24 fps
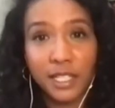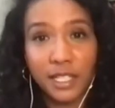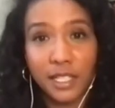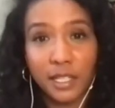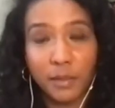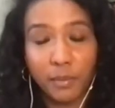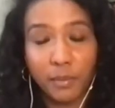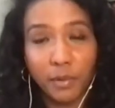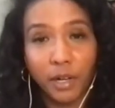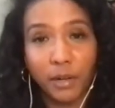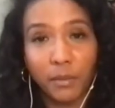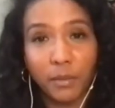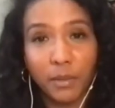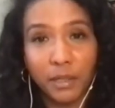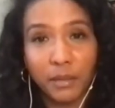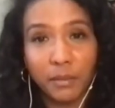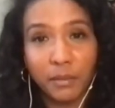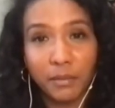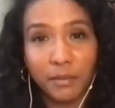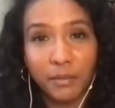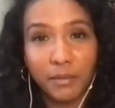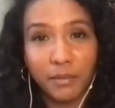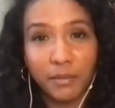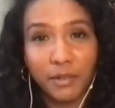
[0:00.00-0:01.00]
the
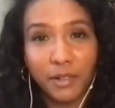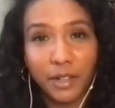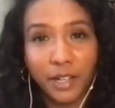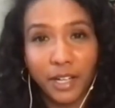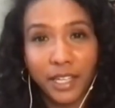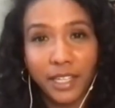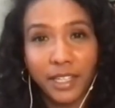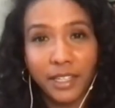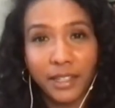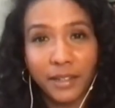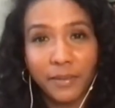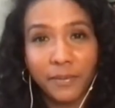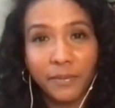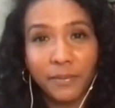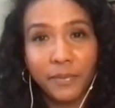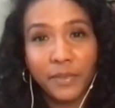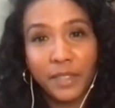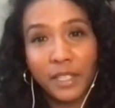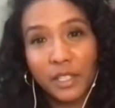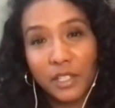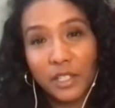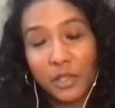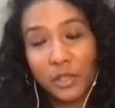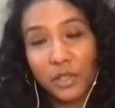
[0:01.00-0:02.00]
problem, right?
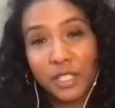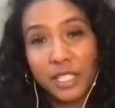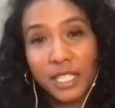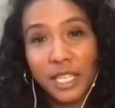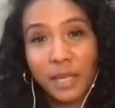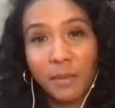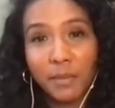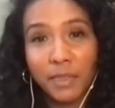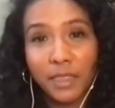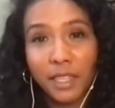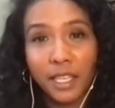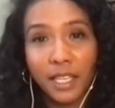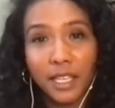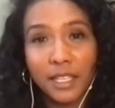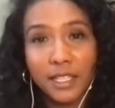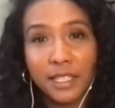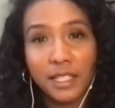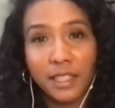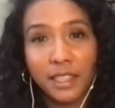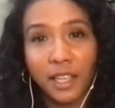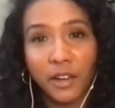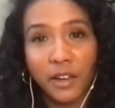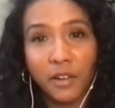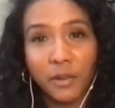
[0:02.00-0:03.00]
Yeah. So same thing as
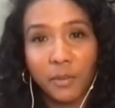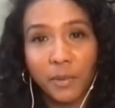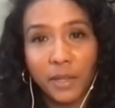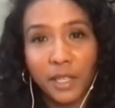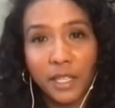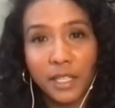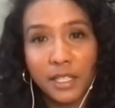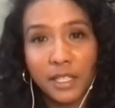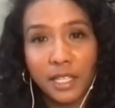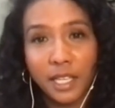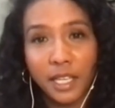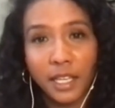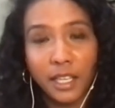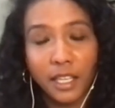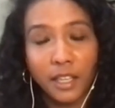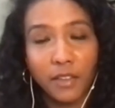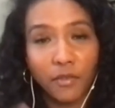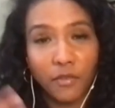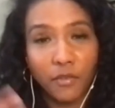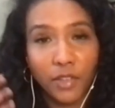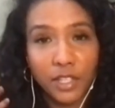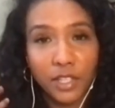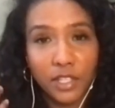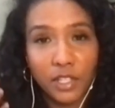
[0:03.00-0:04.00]
the therapist. Like, if it's